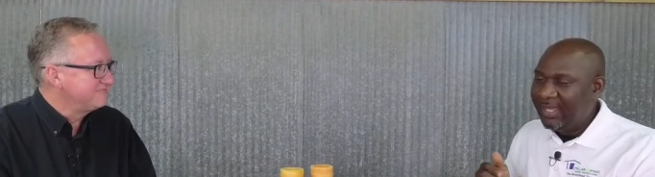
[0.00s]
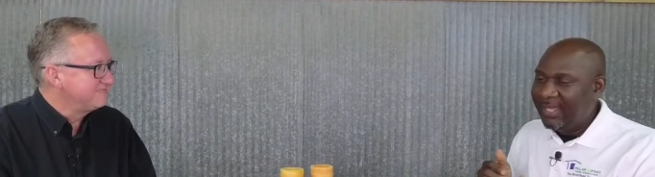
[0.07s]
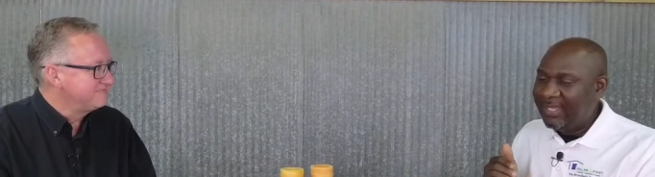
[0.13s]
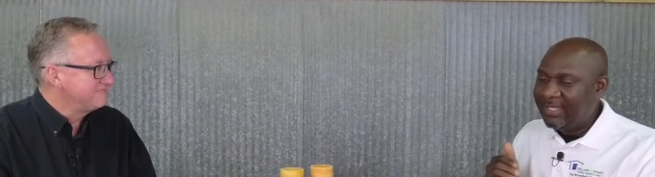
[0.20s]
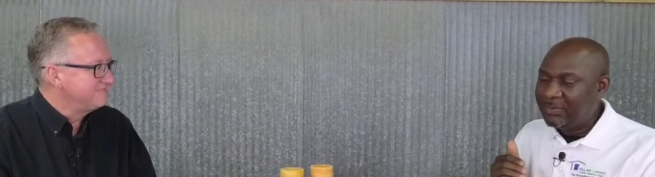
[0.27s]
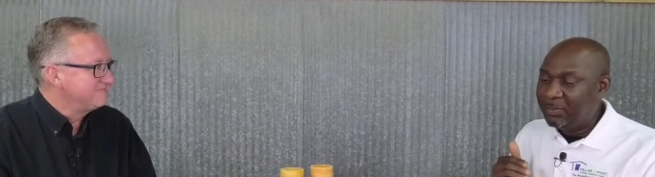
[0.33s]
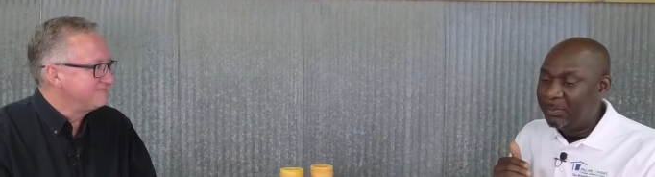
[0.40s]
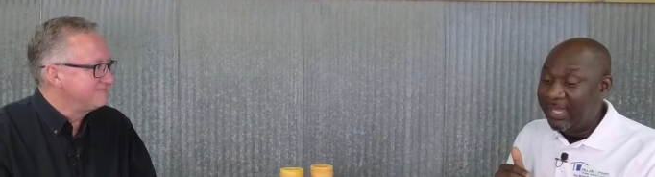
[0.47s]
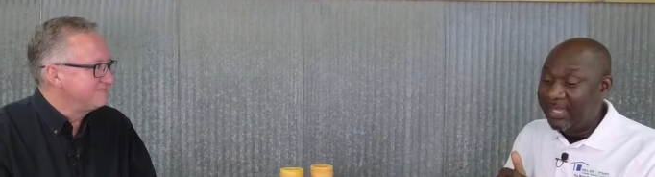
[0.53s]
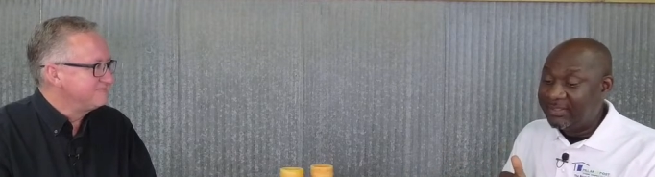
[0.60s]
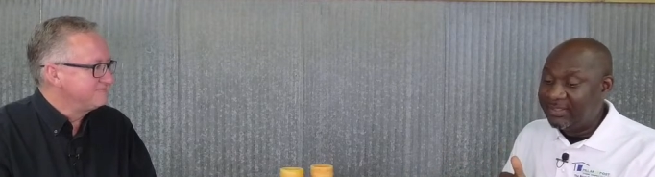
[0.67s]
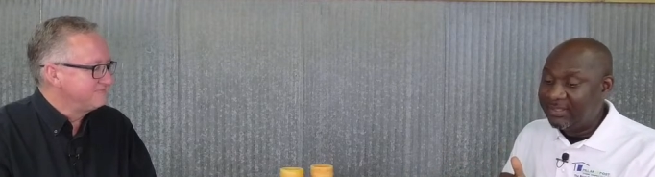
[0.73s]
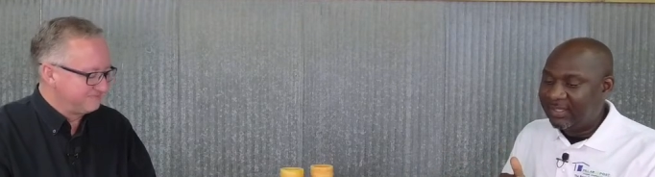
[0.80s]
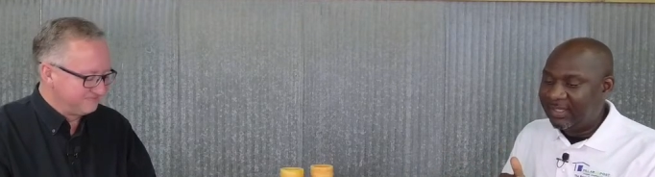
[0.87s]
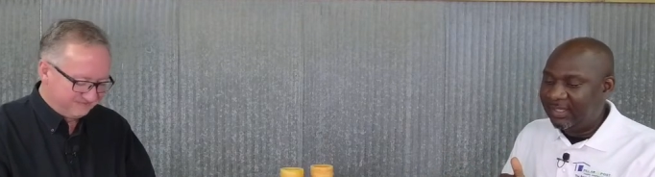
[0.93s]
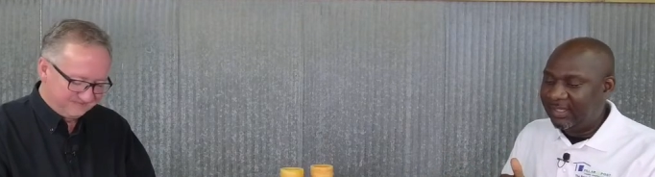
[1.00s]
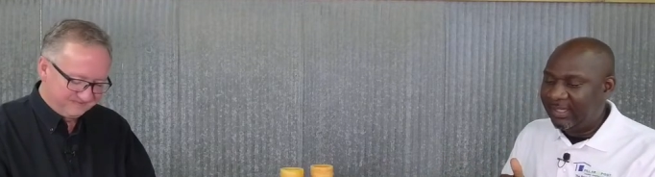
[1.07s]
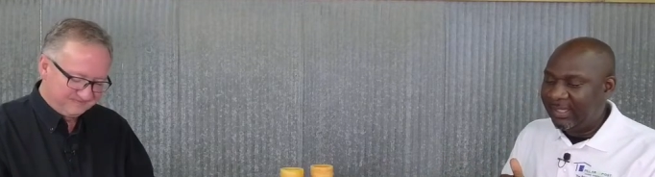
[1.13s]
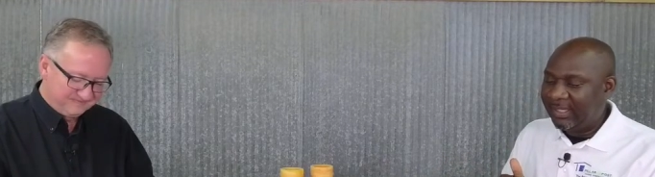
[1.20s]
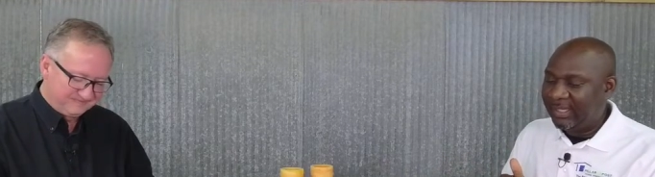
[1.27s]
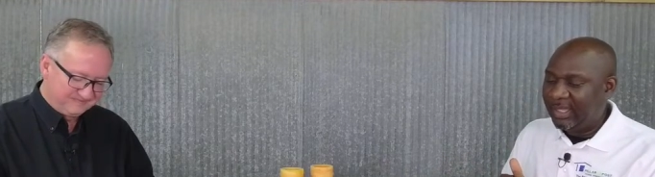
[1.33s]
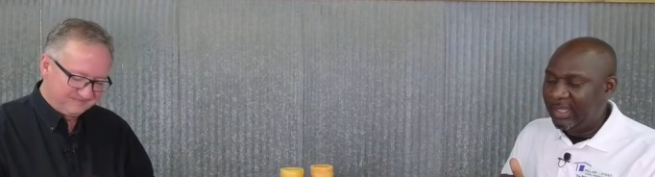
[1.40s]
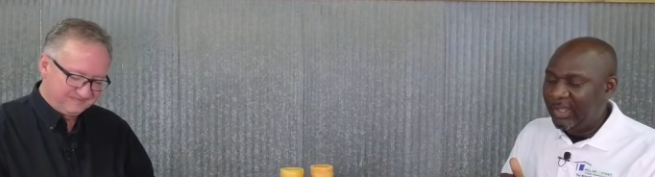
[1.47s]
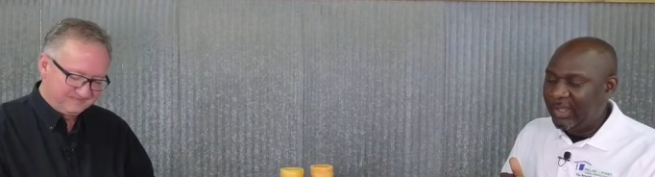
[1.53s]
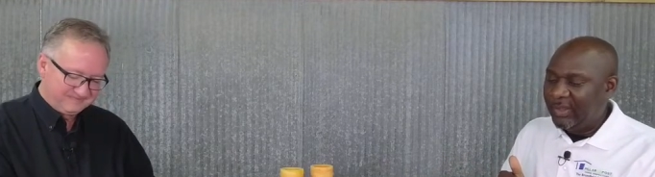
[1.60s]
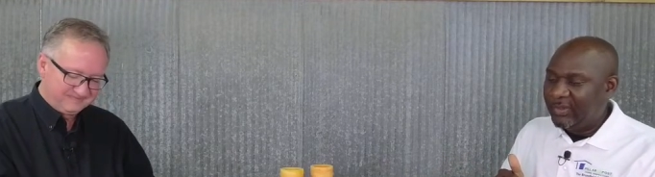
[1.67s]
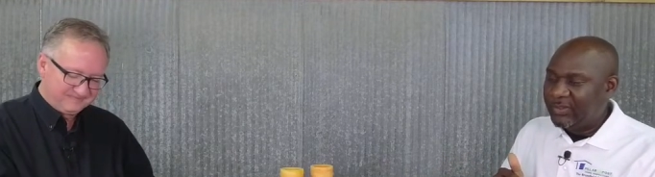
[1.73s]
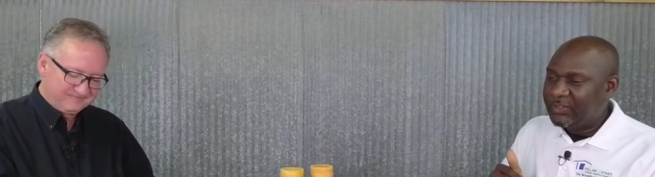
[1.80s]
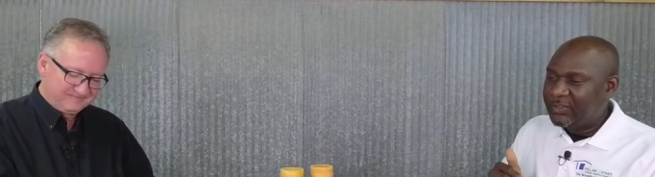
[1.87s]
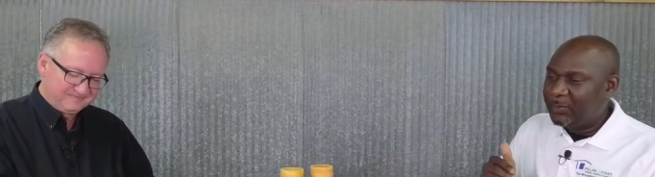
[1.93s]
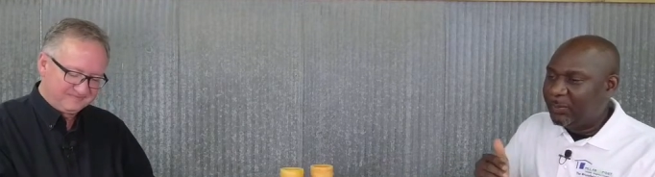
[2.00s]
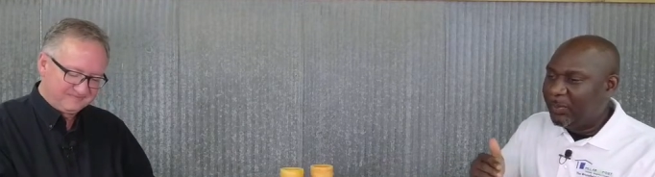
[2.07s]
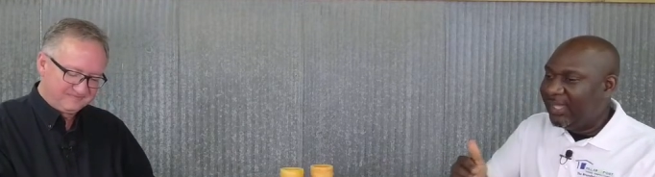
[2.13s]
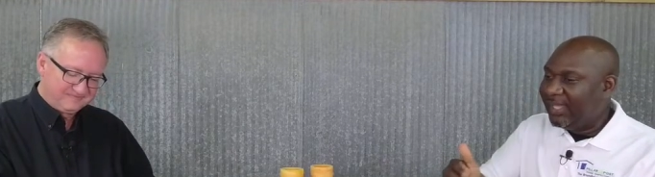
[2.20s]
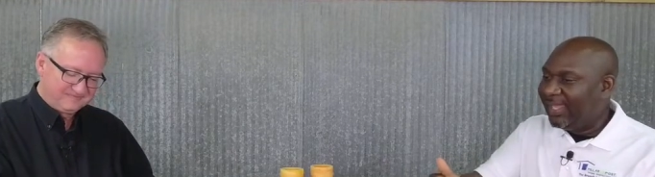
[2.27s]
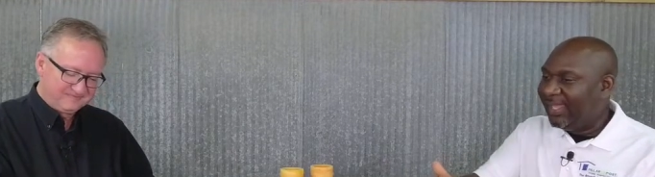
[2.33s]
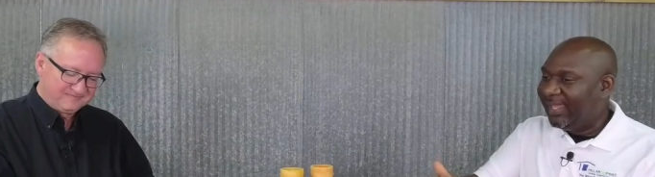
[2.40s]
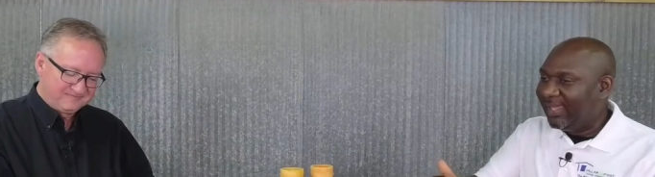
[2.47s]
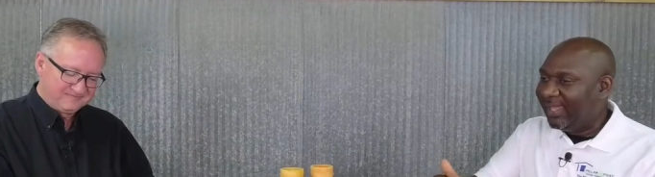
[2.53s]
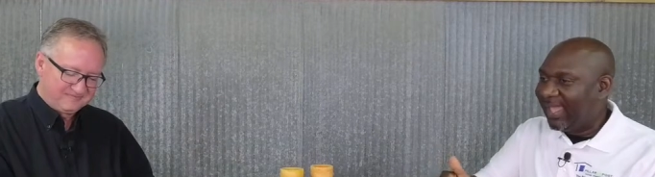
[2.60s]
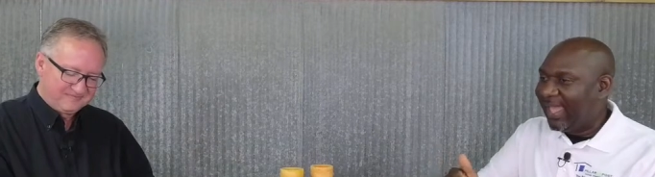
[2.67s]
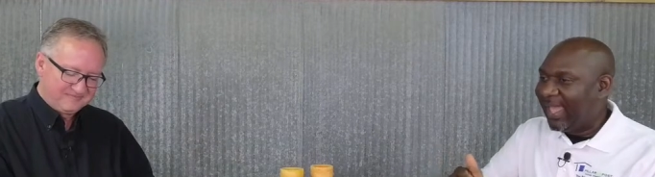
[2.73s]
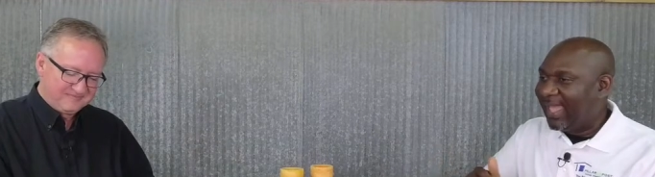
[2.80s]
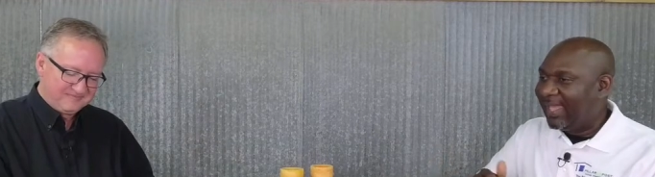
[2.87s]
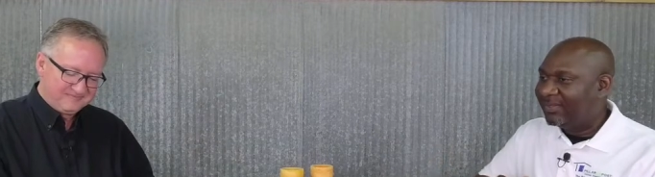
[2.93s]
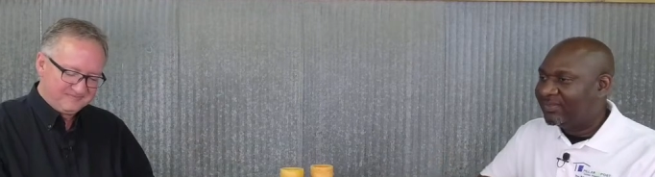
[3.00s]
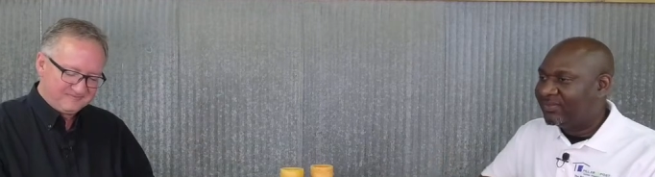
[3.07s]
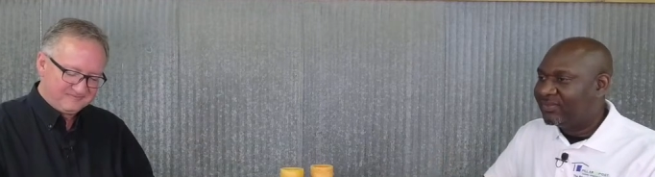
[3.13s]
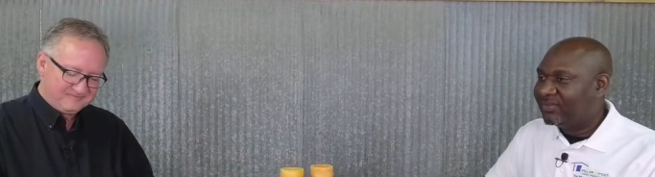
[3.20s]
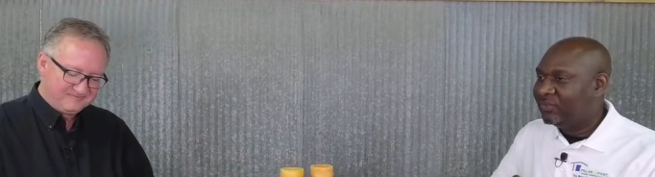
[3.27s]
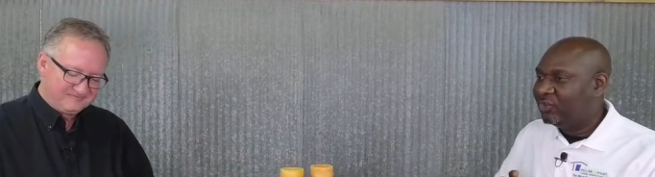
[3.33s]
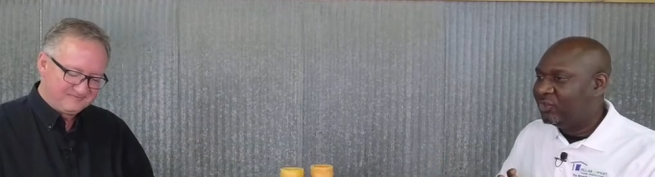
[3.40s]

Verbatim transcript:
Speaker 1: he's basically speaking as